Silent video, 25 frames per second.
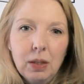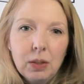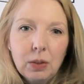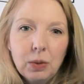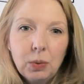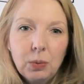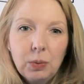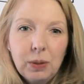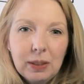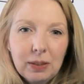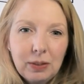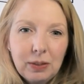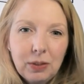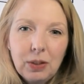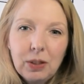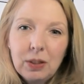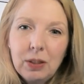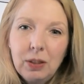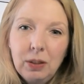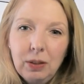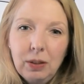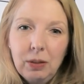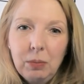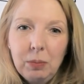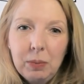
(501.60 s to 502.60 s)
So let's talk
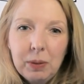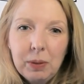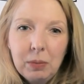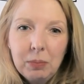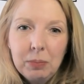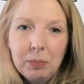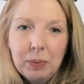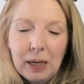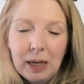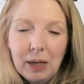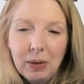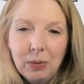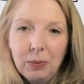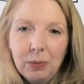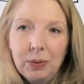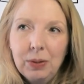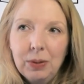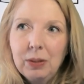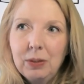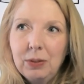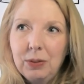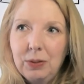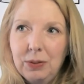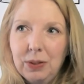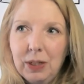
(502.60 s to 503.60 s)
a little bit about
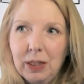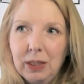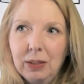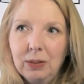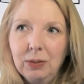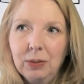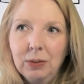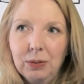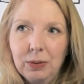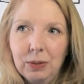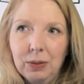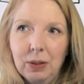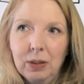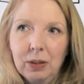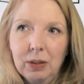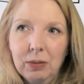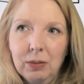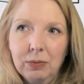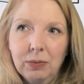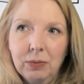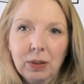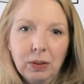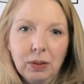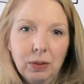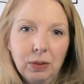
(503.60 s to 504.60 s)
the cycles
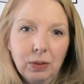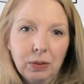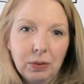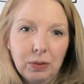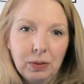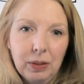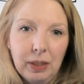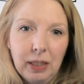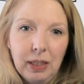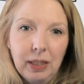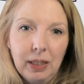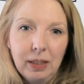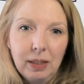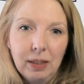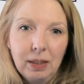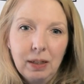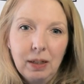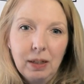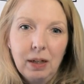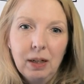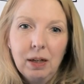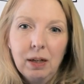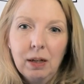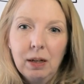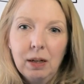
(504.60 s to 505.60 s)
of learning.
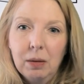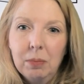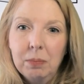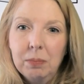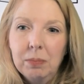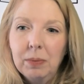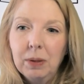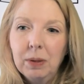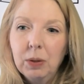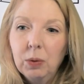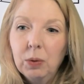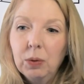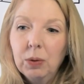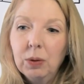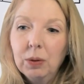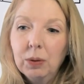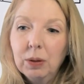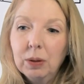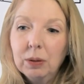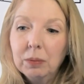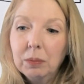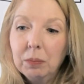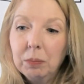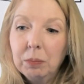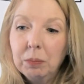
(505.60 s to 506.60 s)
A
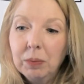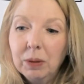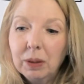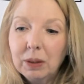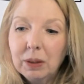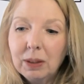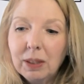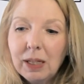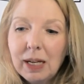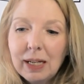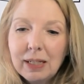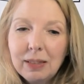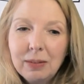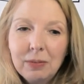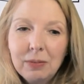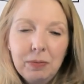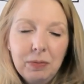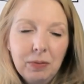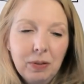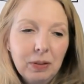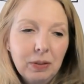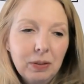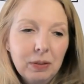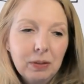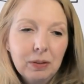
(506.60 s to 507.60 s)
lot
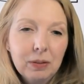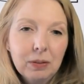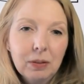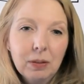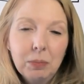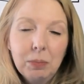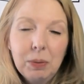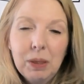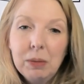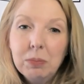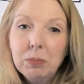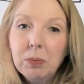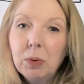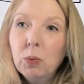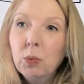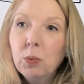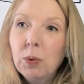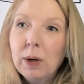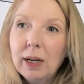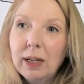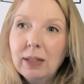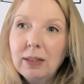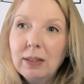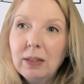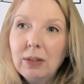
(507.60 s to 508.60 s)
of people
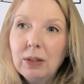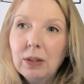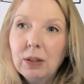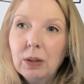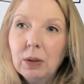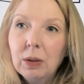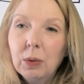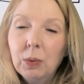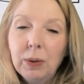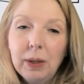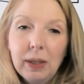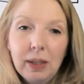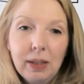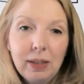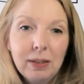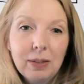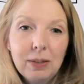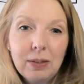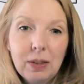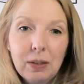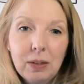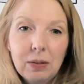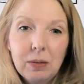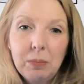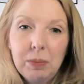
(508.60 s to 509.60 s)
want to know,
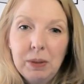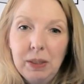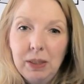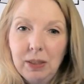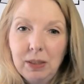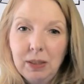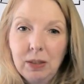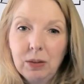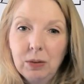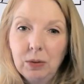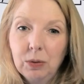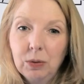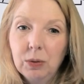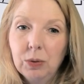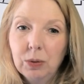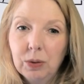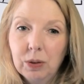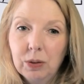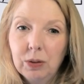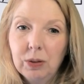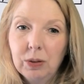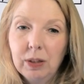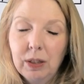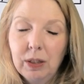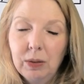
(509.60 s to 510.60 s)
is there a particular
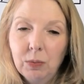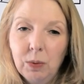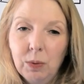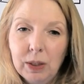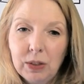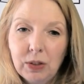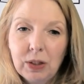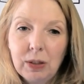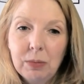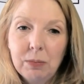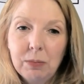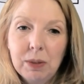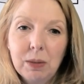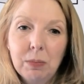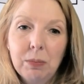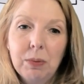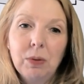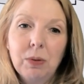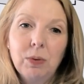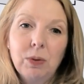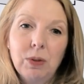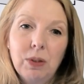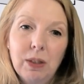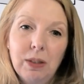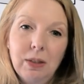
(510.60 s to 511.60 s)
order in which I'm
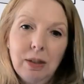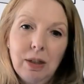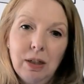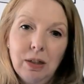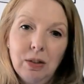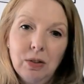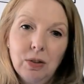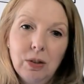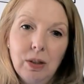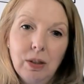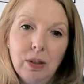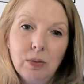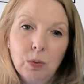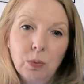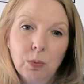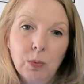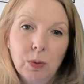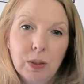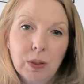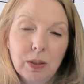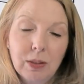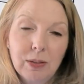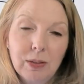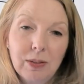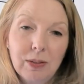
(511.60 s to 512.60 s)
supposed to teach these
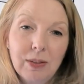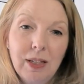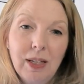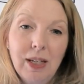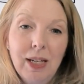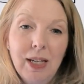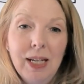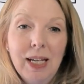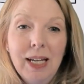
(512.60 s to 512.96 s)
words?